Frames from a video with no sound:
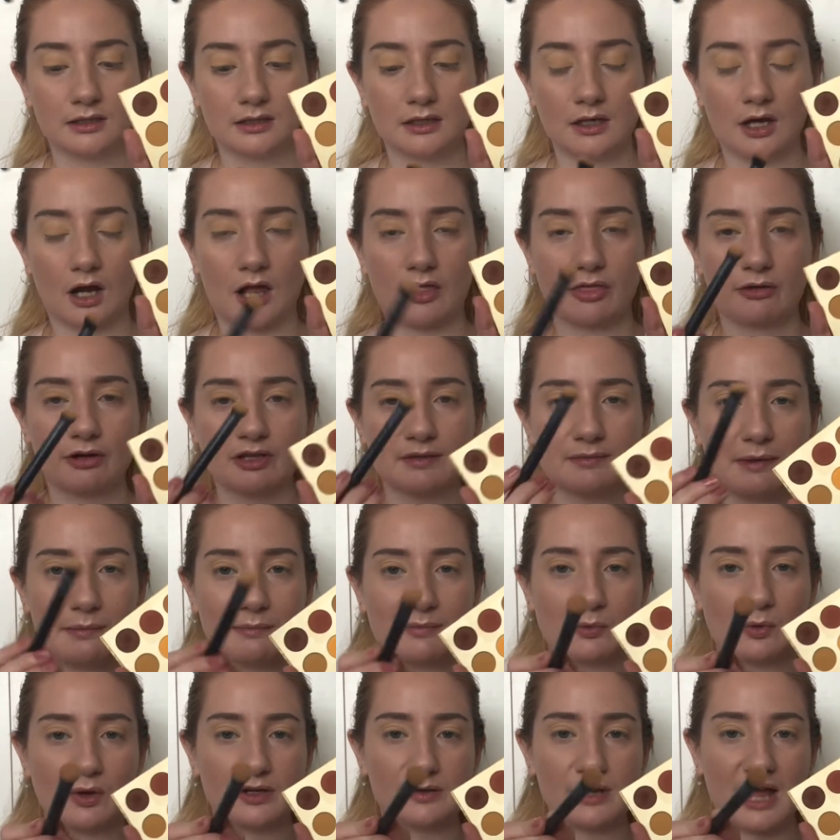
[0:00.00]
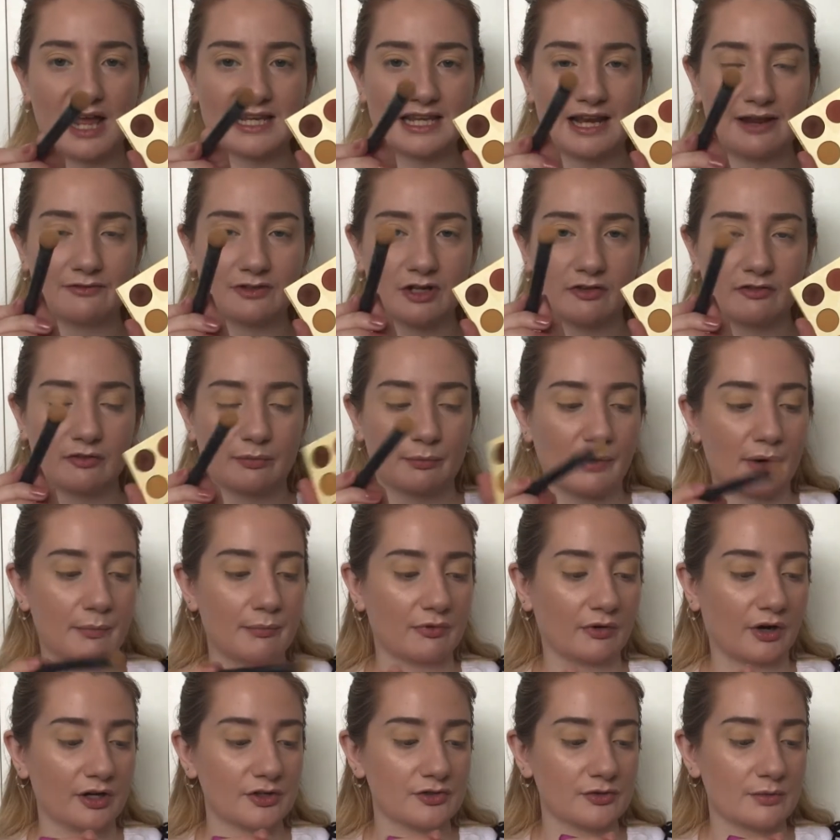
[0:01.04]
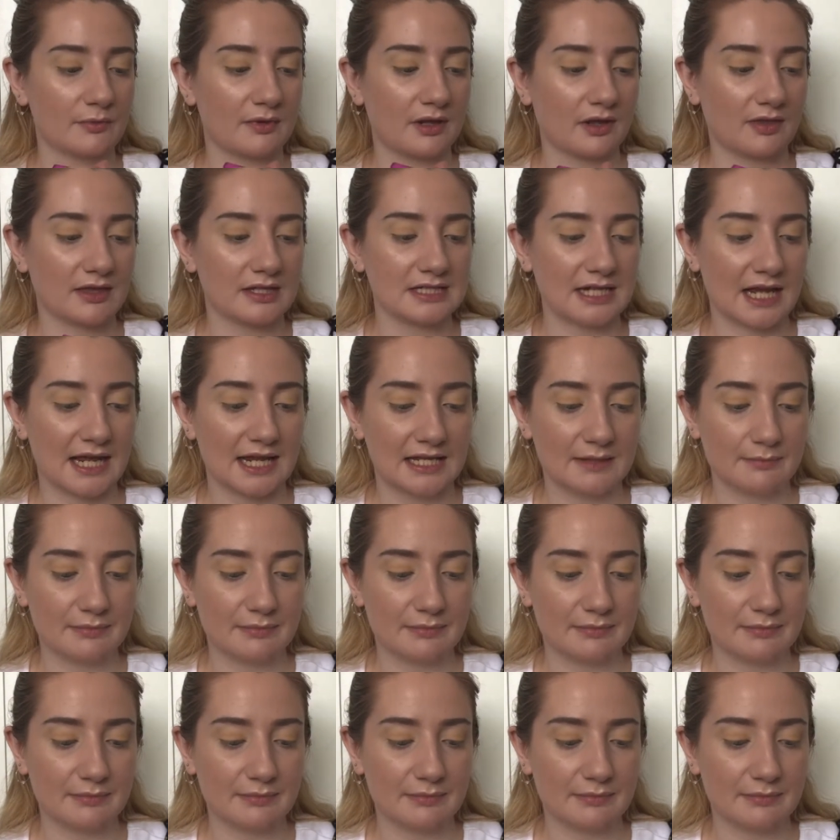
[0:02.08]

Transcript: I thought it was maybe what I had left over on my brush from the other day,